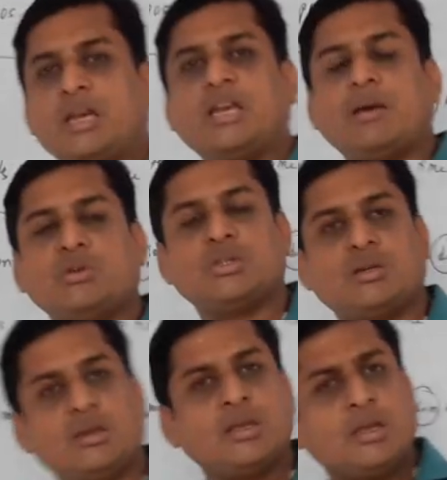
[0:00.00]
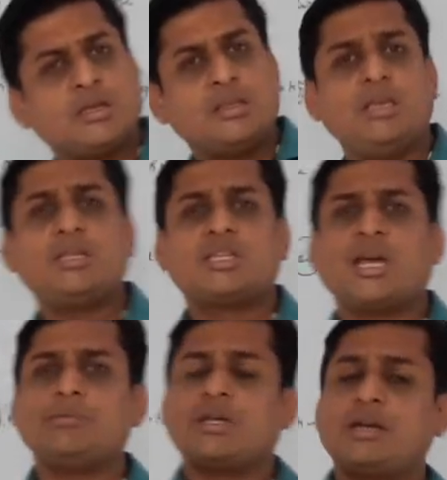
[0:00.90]
three dimensional. These
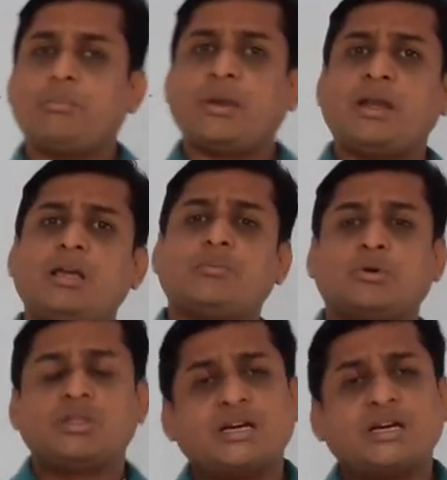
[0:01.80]
types are depending upon the